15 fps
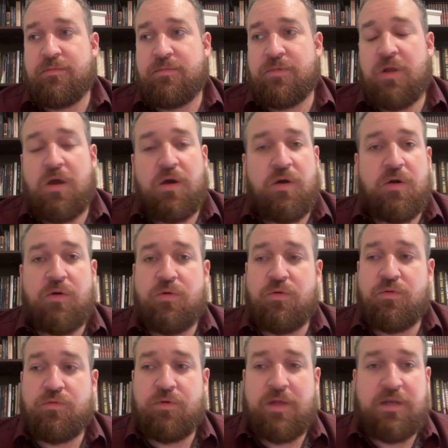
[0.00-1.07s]
no
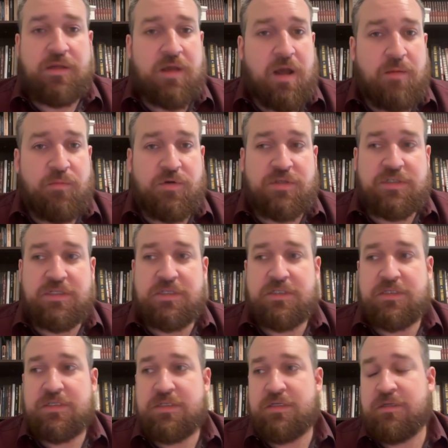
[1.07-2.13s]

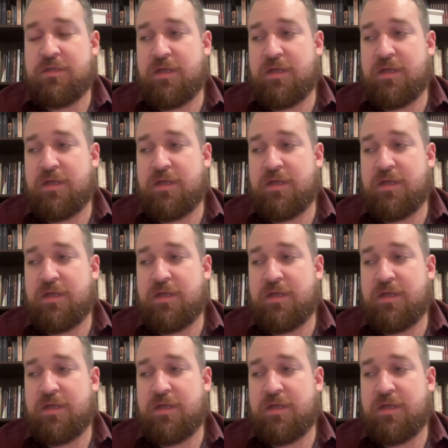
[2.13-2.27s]
encumbrances.